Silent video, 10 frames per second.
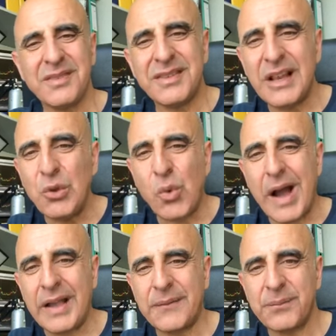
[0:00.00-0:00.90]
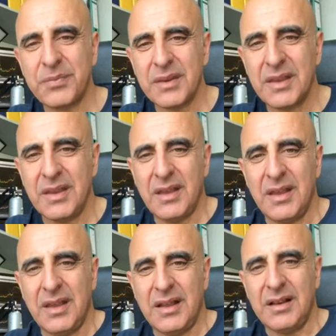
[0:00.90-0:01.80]
Tell you why.
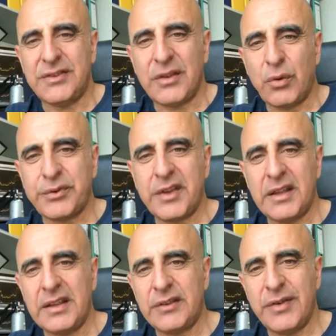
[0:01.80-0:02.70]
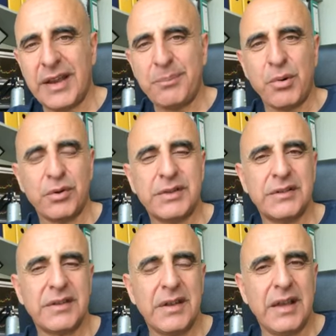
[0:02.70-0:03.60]
Listen, Hussein, it's very important.